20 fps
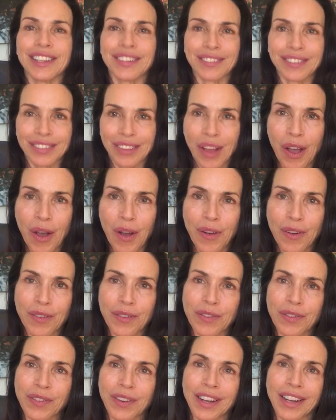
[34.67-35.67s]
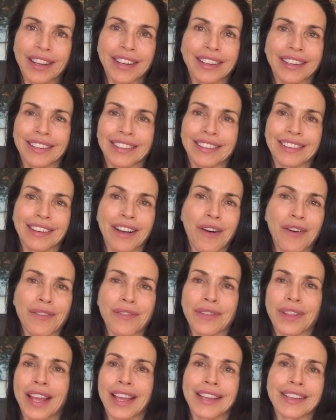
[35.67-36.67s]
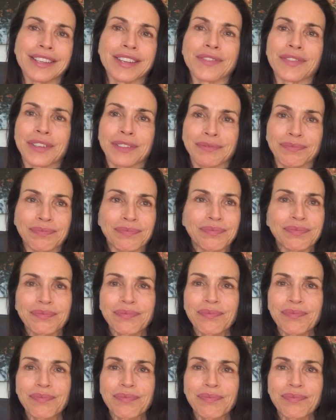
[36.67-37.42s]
of love, like different